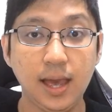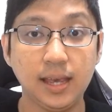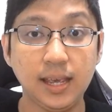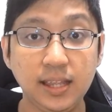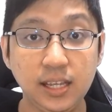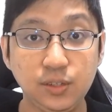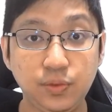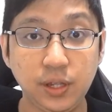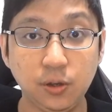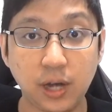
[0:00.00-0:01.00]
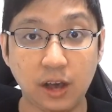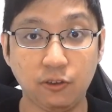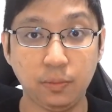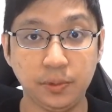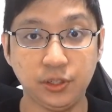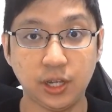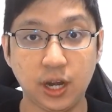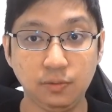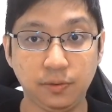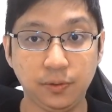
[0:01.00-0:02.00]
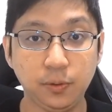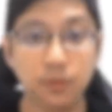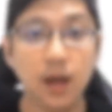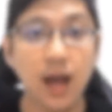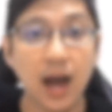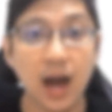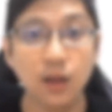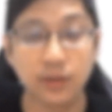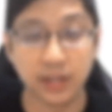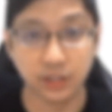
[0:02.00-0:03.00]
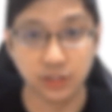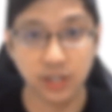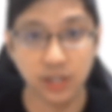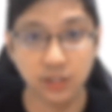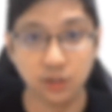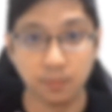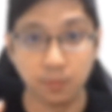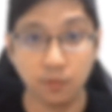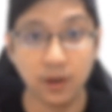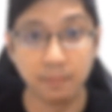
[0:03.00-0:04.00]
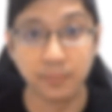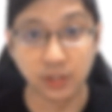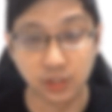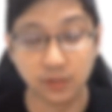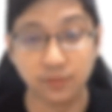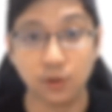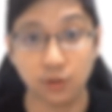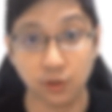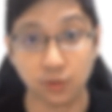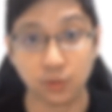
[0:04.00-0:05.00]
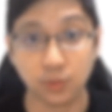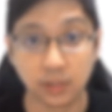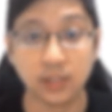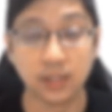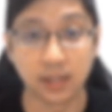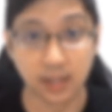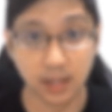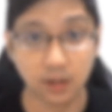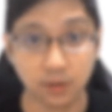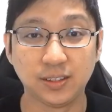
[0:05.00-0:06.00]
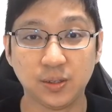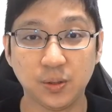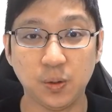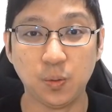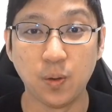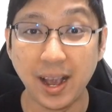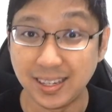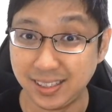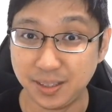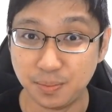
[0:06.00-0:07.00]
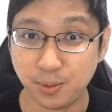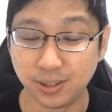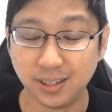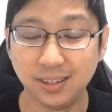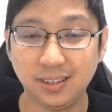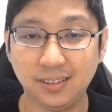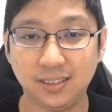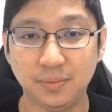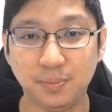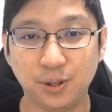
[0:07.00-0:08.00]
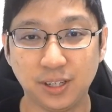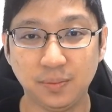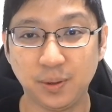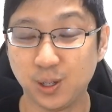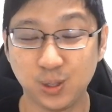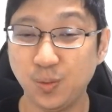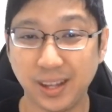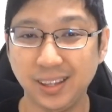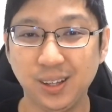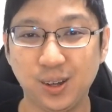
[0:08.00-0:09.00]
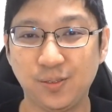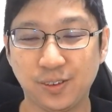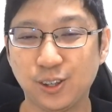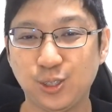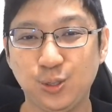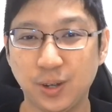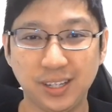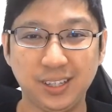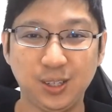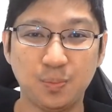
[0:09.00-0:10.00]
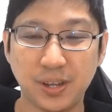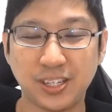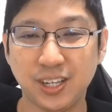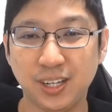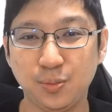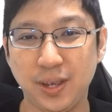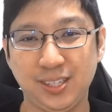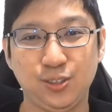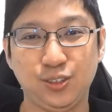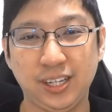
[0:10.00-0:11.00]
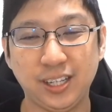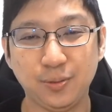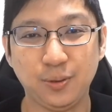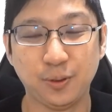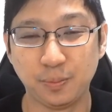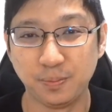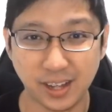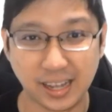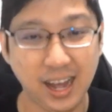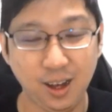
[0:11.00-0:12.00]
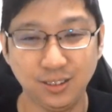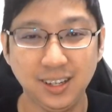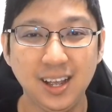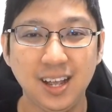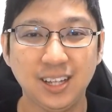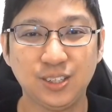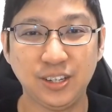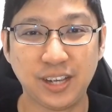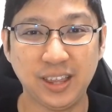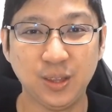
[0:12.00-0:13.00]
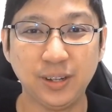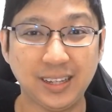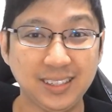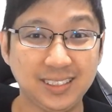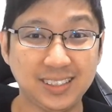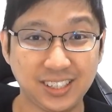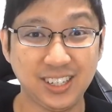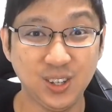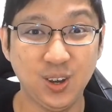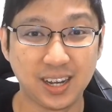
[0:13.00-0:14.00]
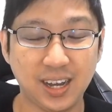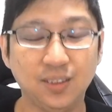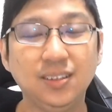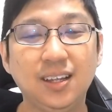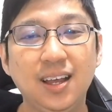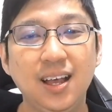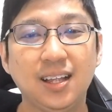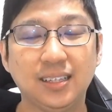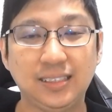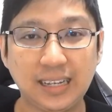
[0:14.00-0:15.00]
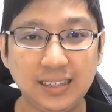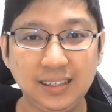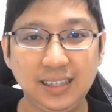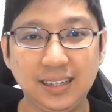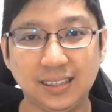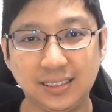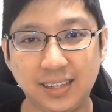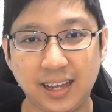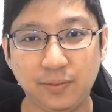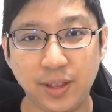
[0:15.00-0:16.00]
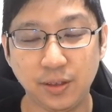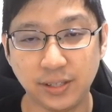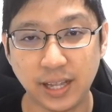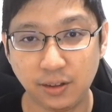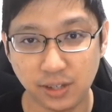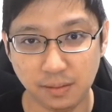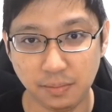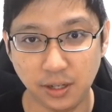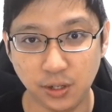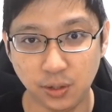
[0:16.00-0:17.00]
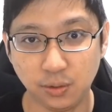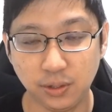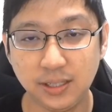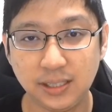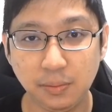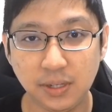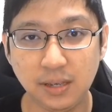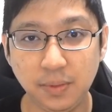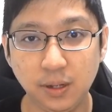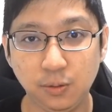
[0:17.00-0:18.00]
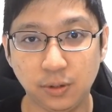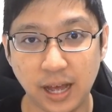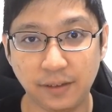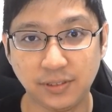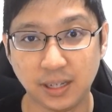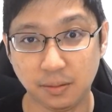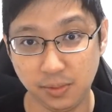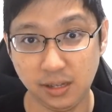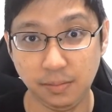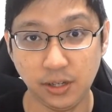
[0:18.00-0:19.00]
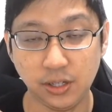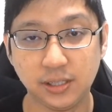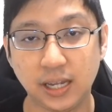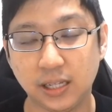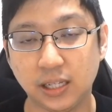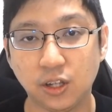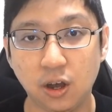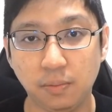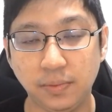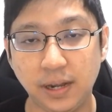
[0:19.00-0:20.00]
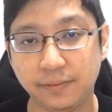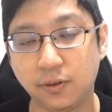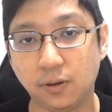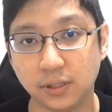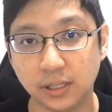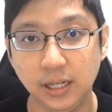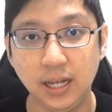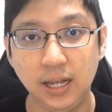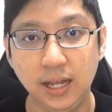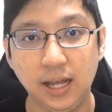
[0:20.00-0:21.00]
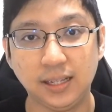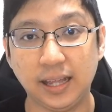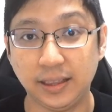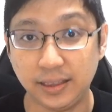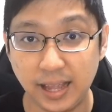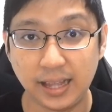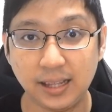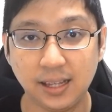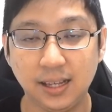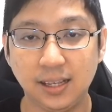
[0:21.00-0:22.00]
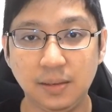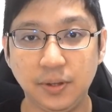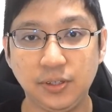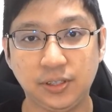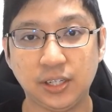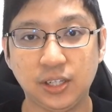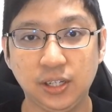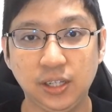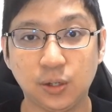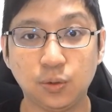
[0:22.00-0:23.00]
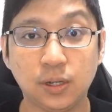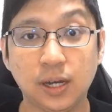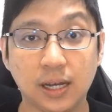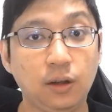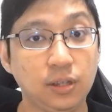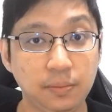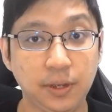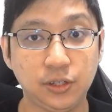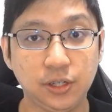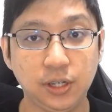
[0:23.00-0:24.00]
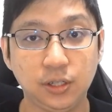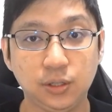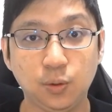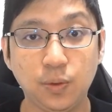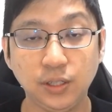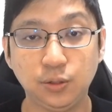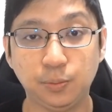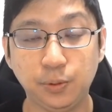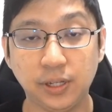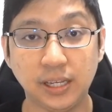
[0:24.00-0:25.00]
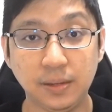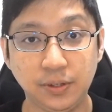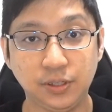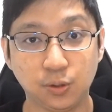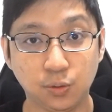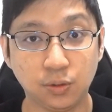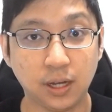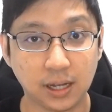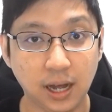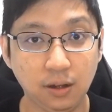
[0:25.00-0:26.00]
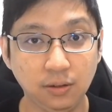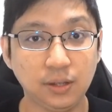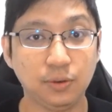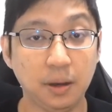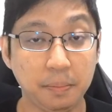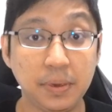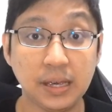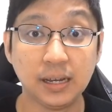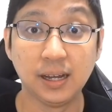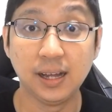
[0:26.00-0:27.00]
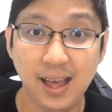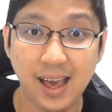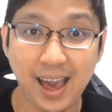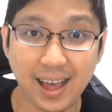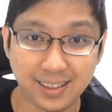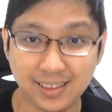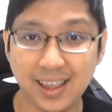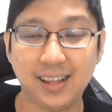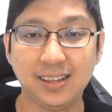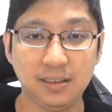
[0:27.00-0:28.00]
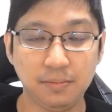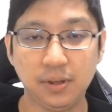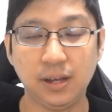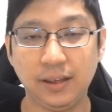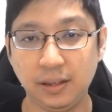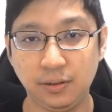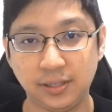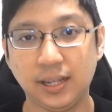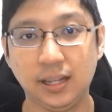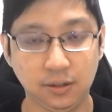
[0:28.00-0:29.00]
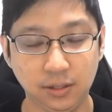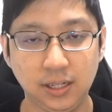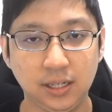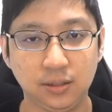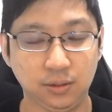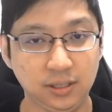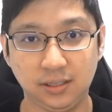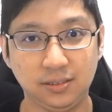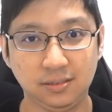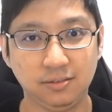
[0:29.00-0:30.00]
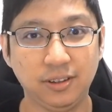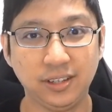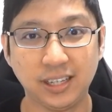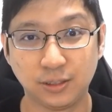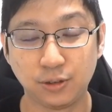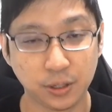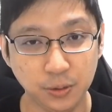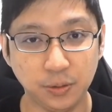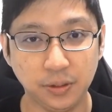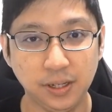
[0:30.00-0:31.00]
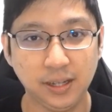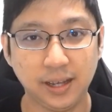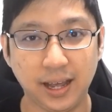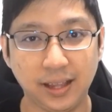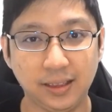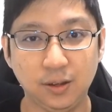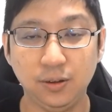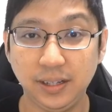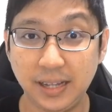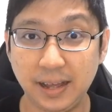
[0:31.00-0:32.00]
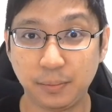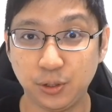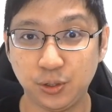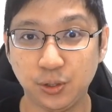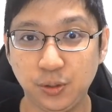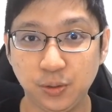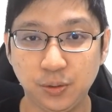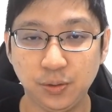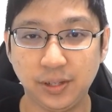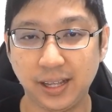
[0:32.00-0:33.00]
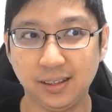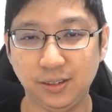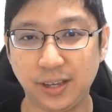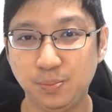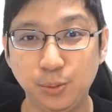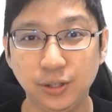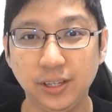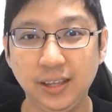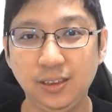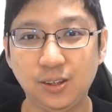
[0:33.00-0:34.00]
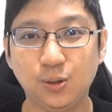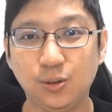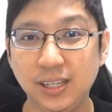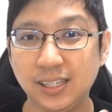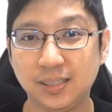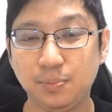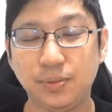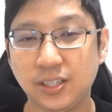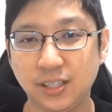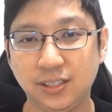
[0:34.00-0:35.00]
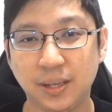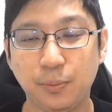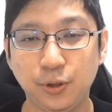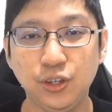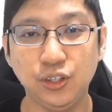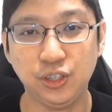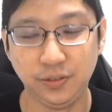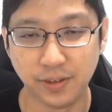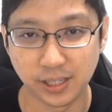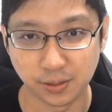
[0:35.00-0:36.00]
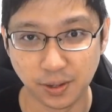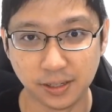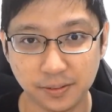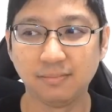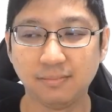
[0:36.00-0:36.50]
In this video, I will be sharing with you how you can change your profile picture for your Google account. So why is this important? This is important because one, of course, you want your picture to be associated with your account so that you can know that this is actually your account. The second thing is that when you send out email, you notice some email will have some images at the top left corner, and that image is actually a Google account image. So once you put the image in your Google account, it will appear at that email every time you send out. So this is one thing that's quite cool. And not only that, I'm going to show you that you can put in not only just pictures, you can put in GIF as well.